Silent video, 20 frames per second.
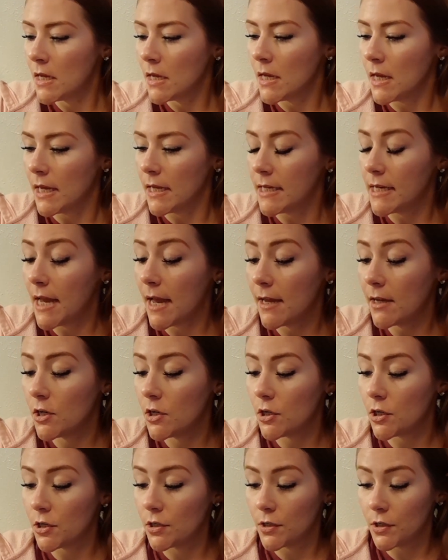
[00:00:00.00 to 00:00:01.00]
And yeah,
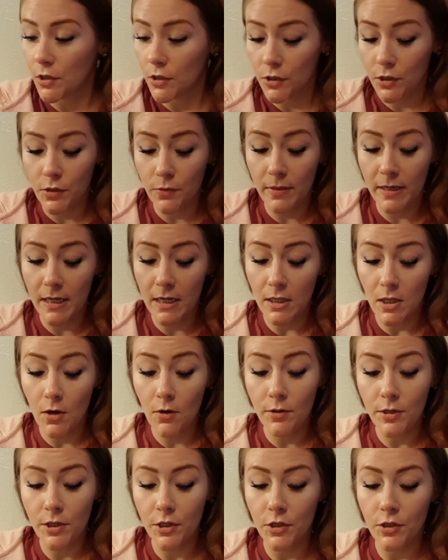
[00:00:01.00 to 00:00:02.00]
you're doing it
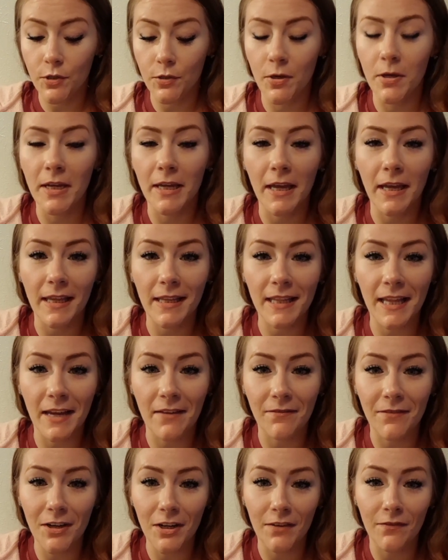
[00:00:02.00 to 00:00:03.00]
alone and you're doing it
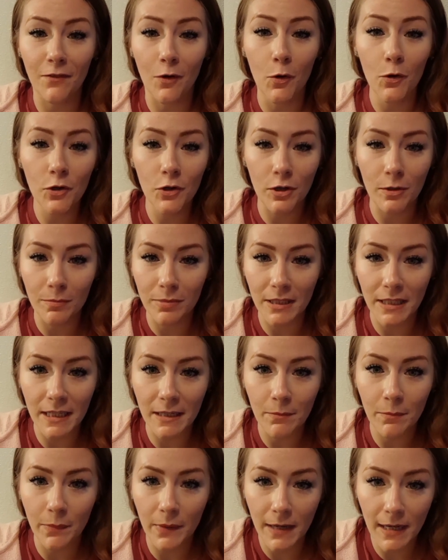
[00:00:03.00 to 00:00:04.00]
like very
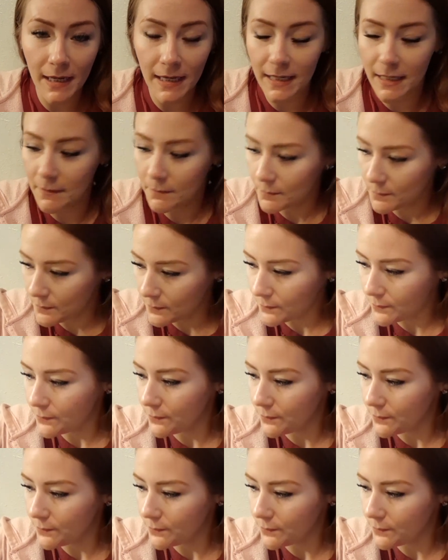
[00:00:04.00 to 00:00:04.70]
vulnerably, but